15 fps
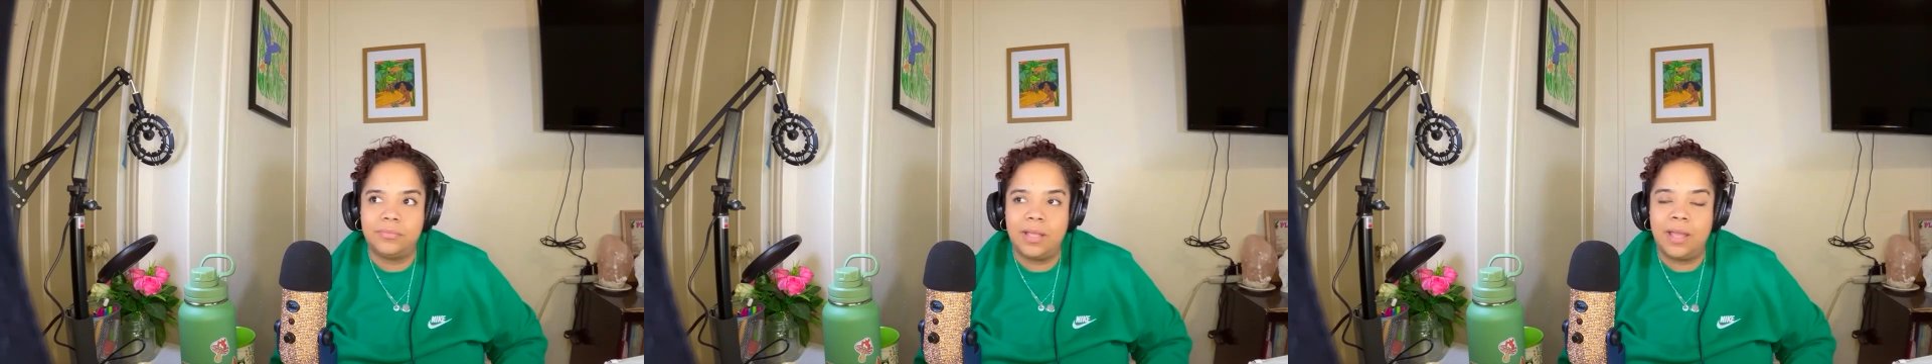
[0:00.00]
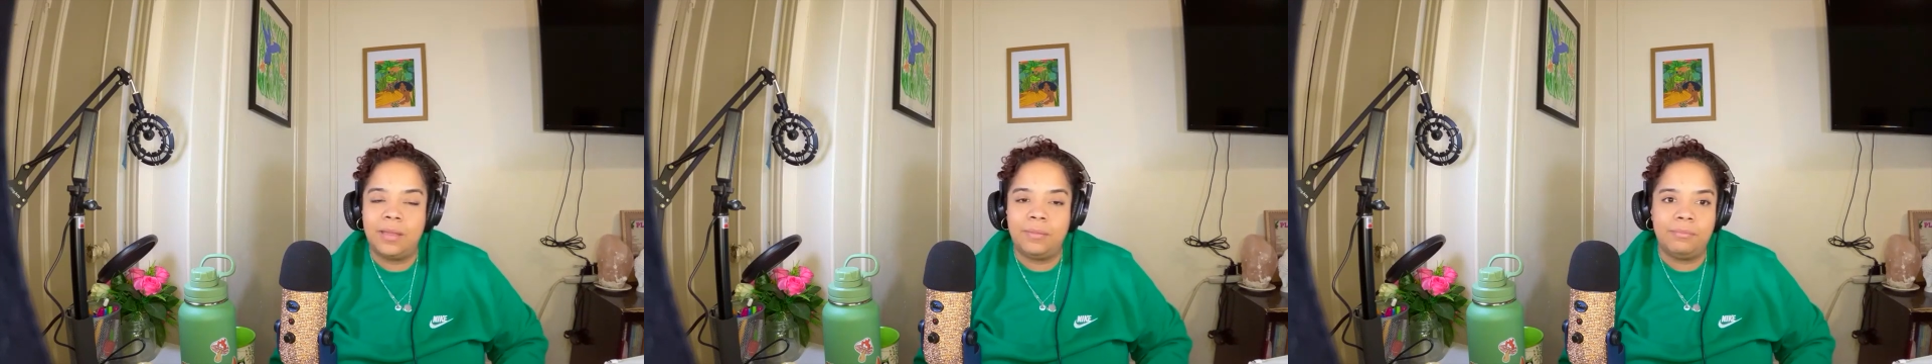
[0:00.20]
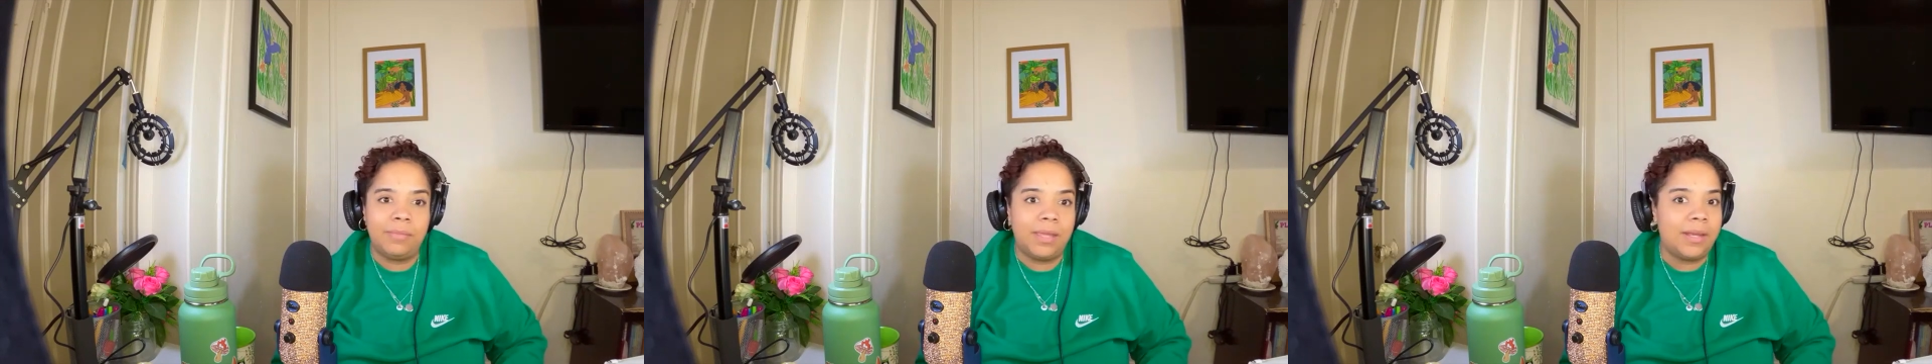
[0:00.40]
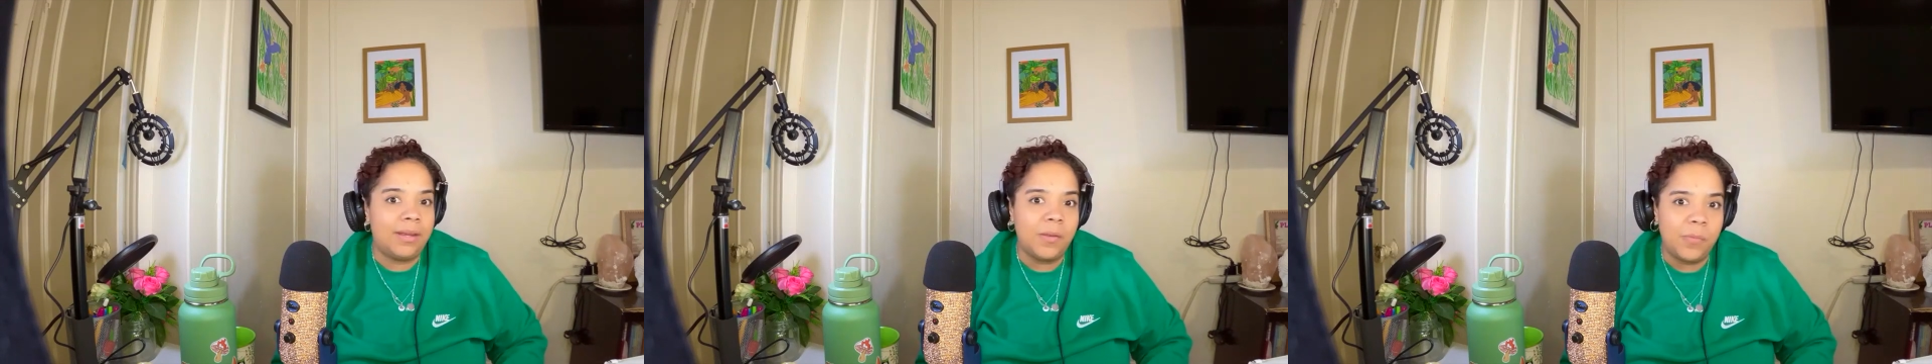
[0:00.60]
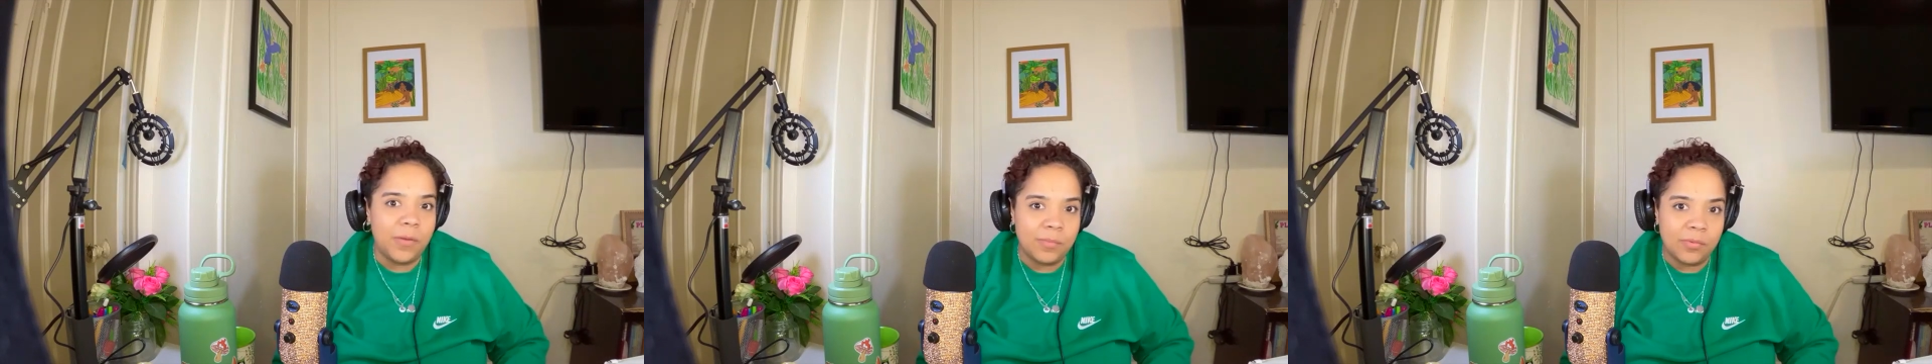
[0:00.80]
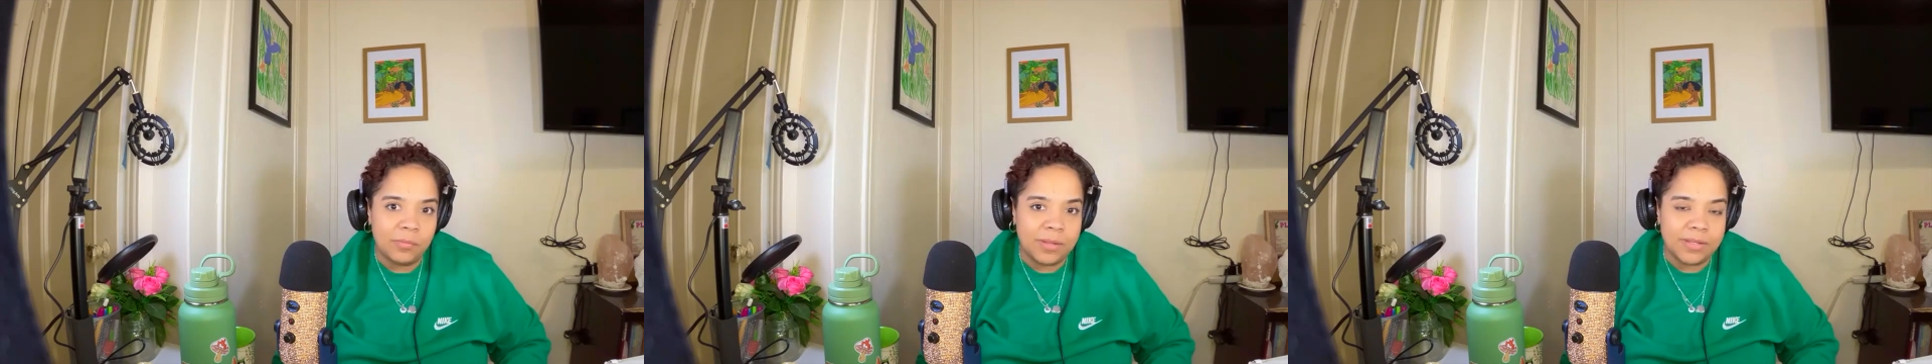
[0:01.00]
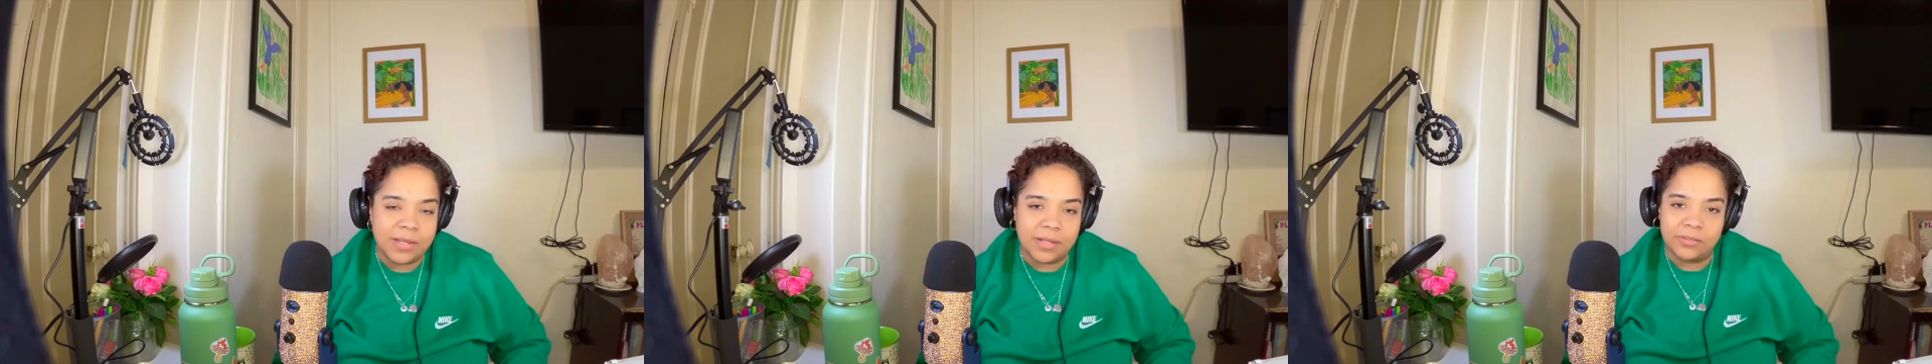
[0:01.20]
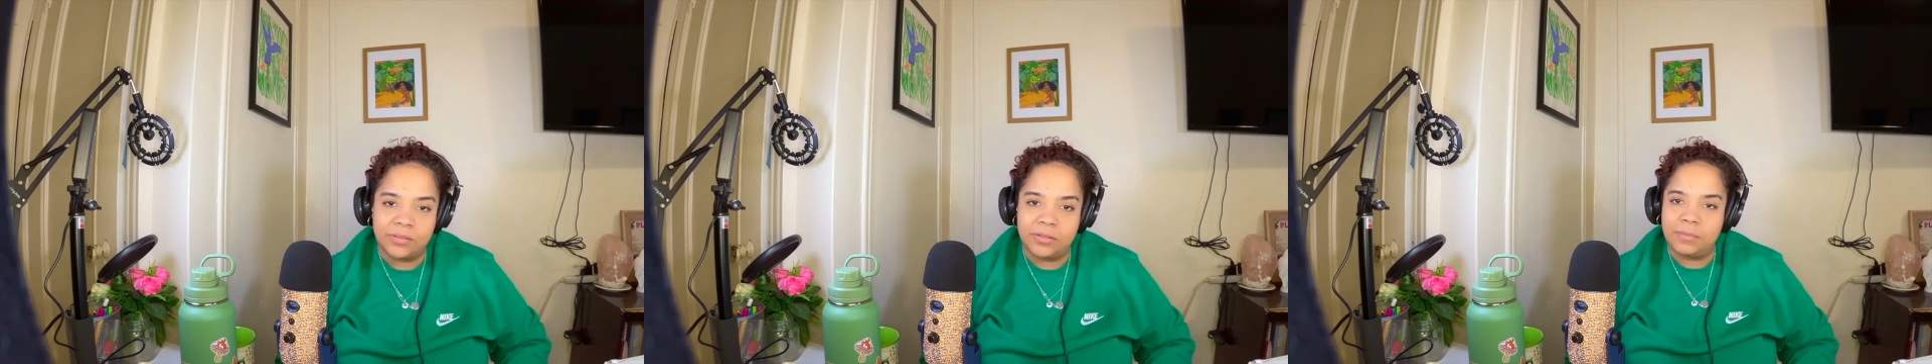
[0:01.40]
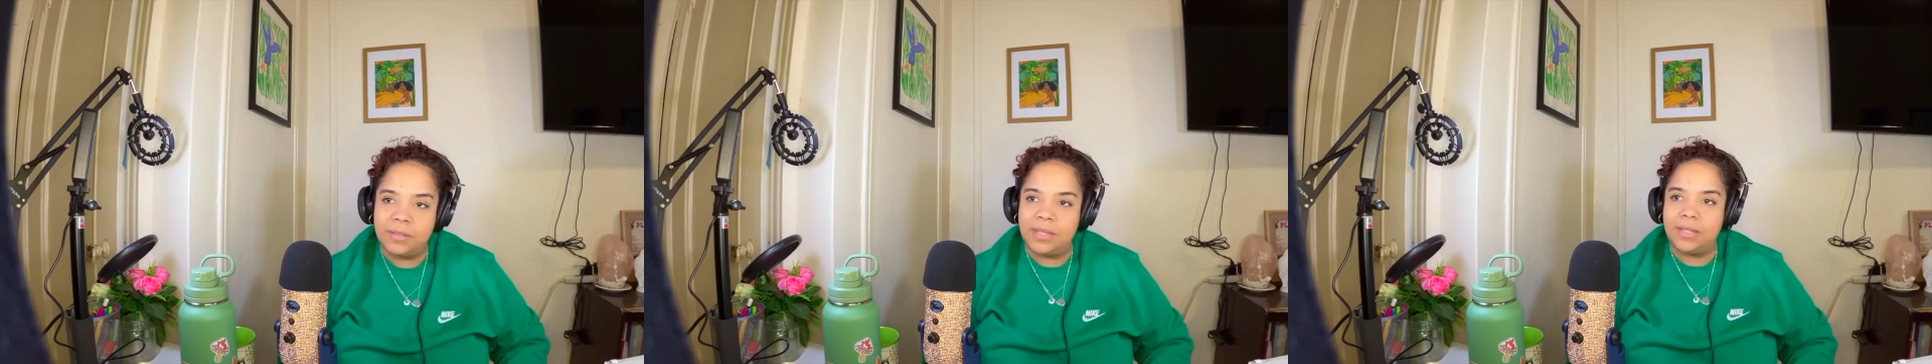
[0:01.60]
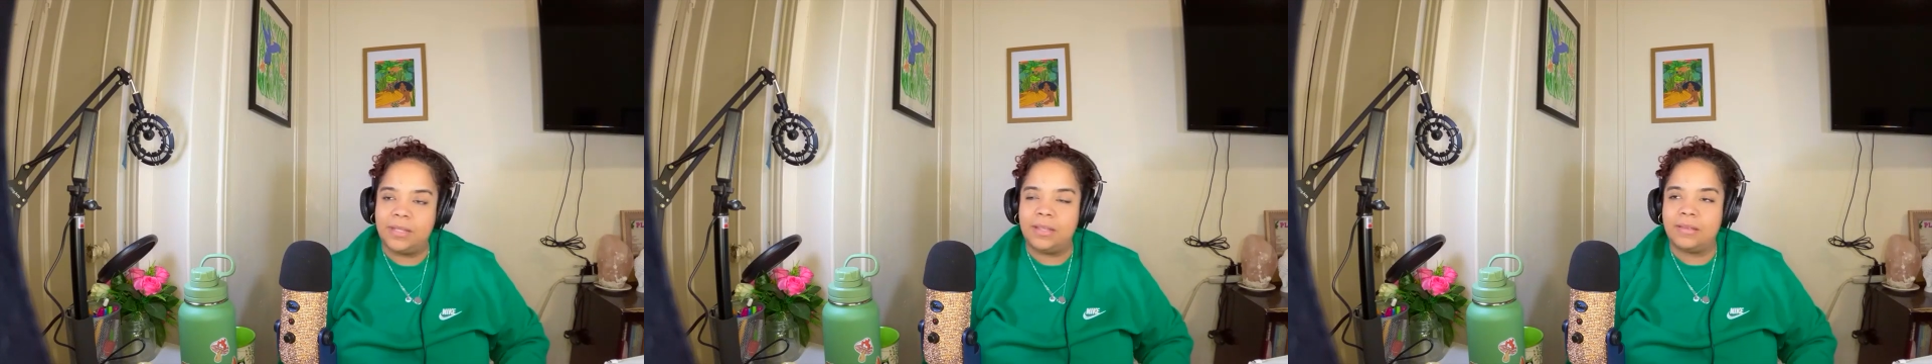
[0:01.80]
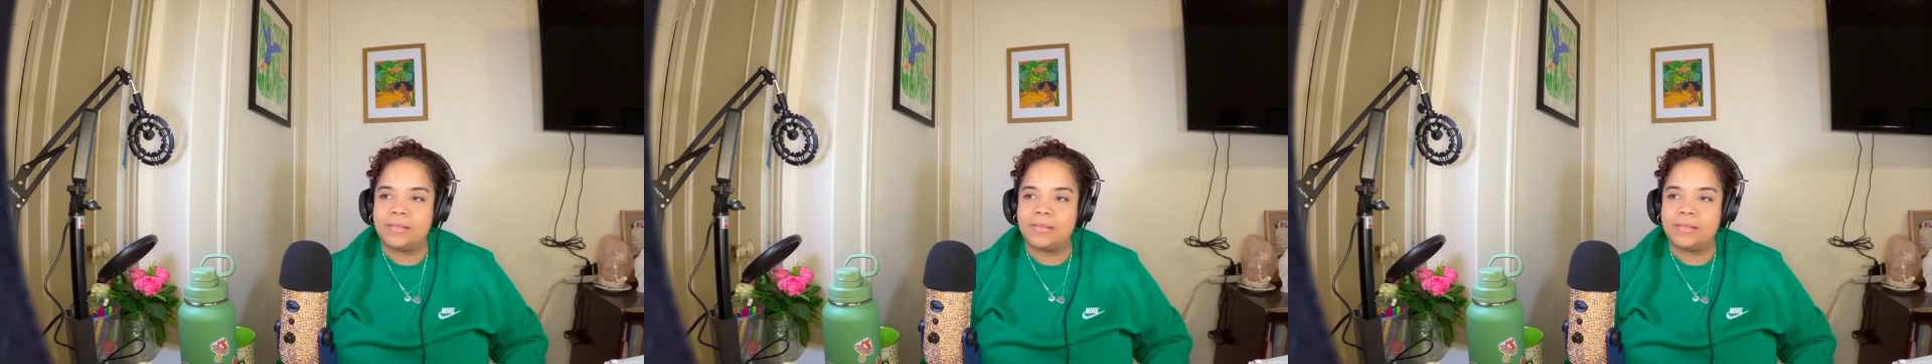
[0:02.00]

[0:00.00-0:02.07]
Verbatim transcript: I made an appointment with my doctor immediately.